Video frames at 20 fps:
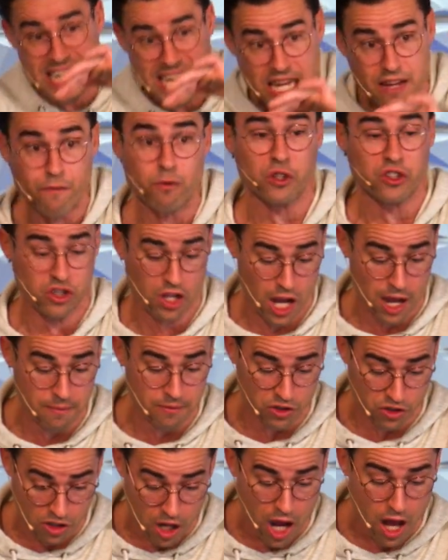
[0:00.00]
Eve was
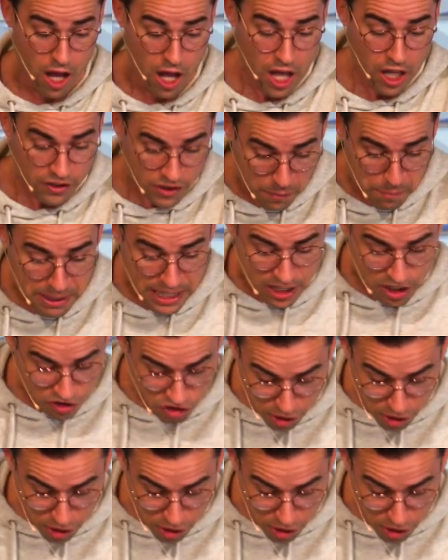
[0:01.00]
uh, to be in a